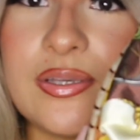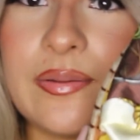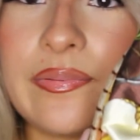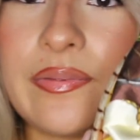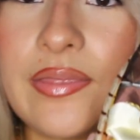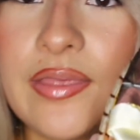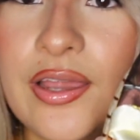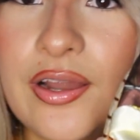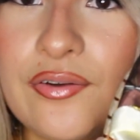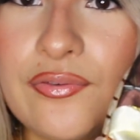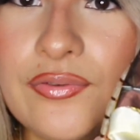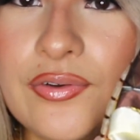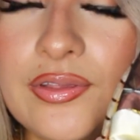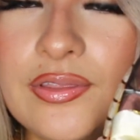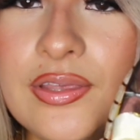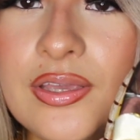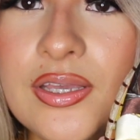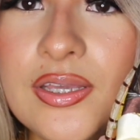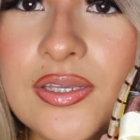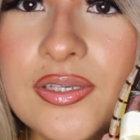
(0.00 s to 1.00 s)
up there for
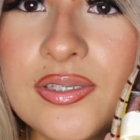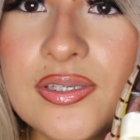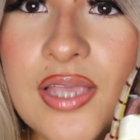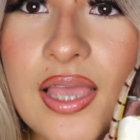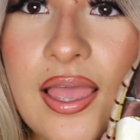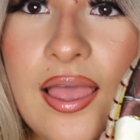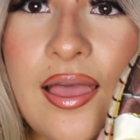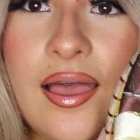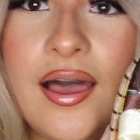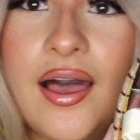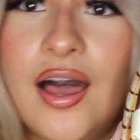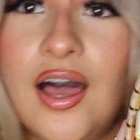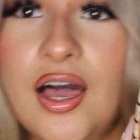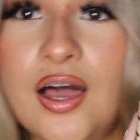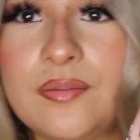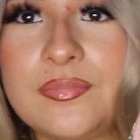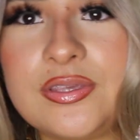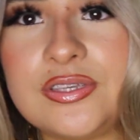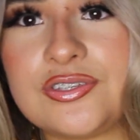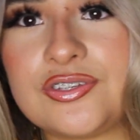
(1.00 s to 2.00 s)
these.
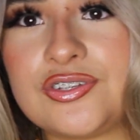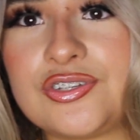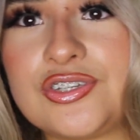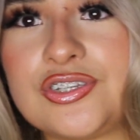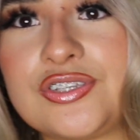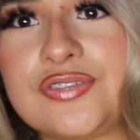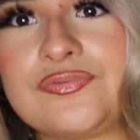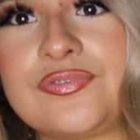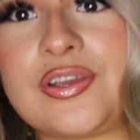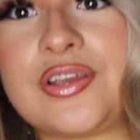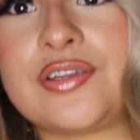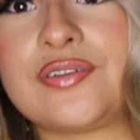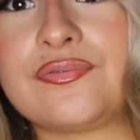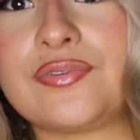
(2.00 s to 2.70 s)
These are just very,